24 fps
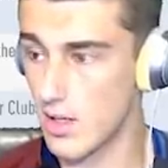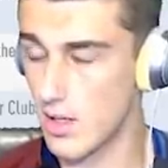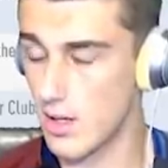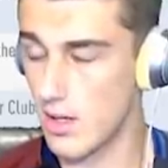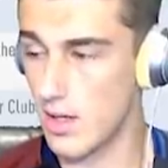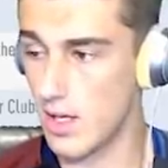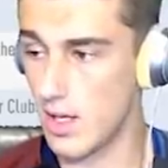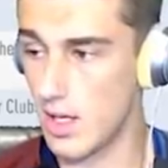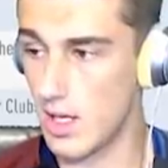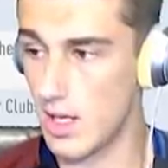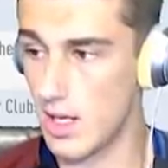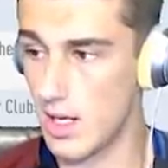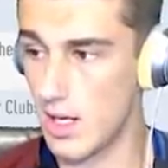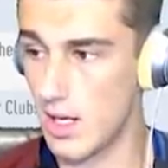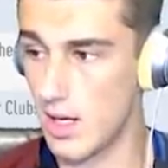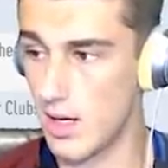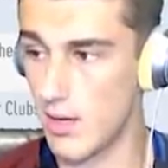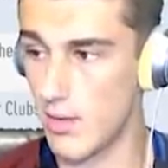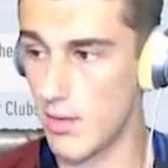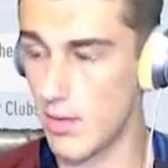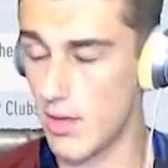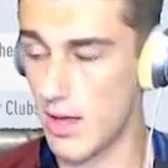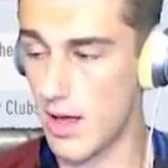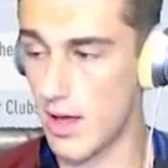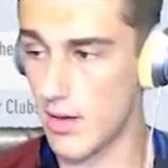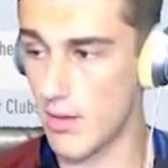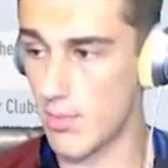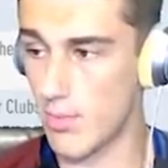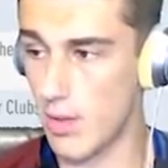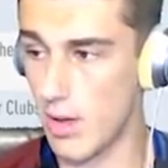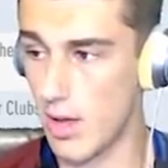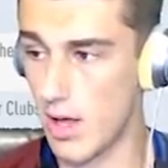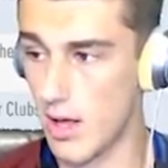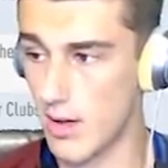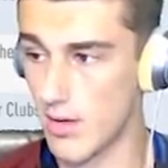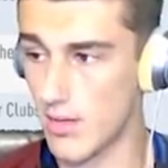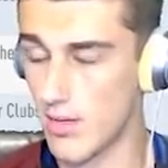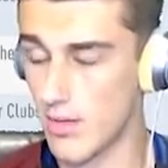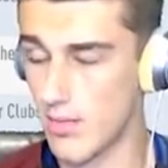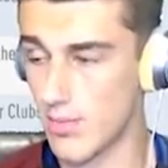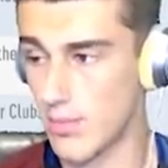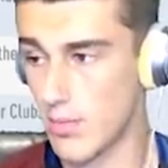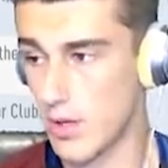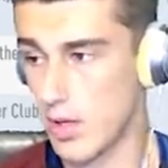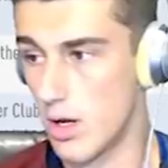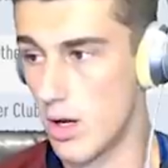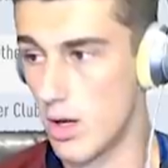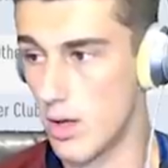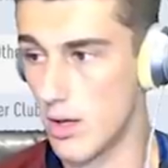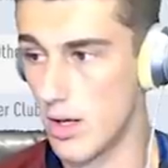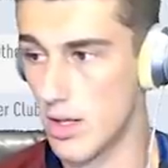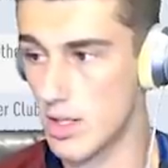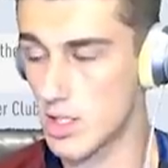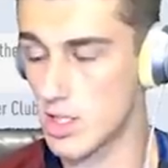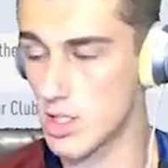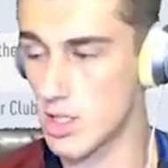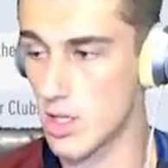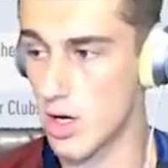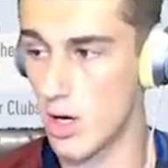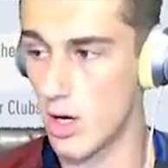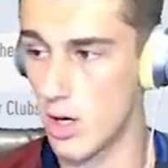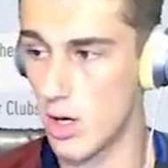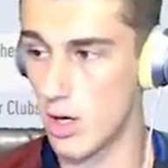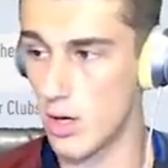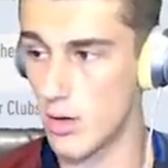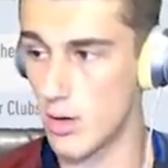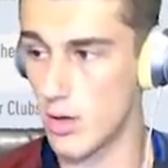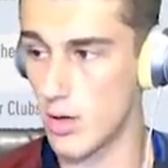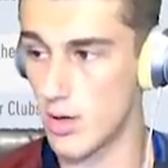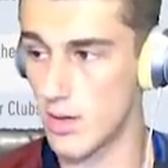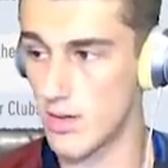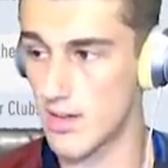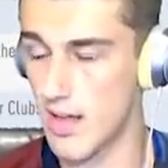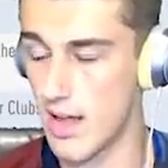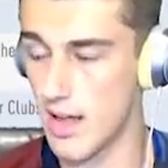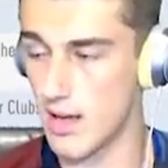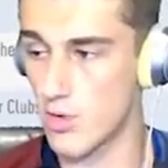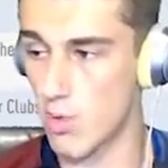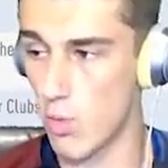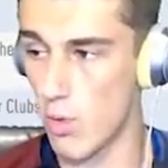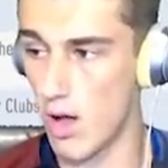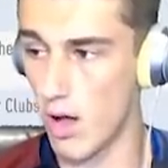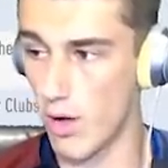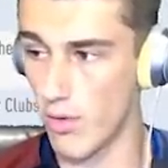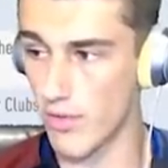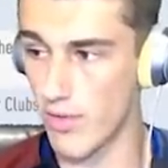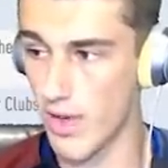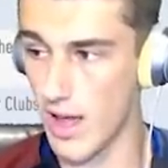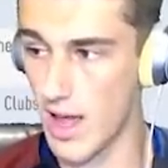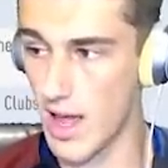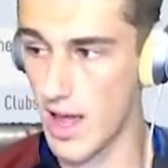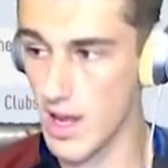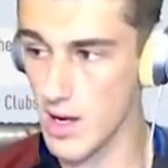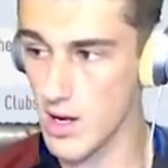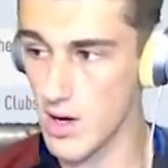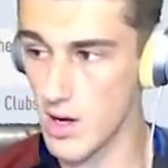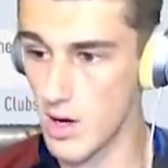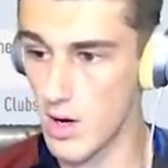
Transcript: and that's plus, you know, let's just go and say 12K.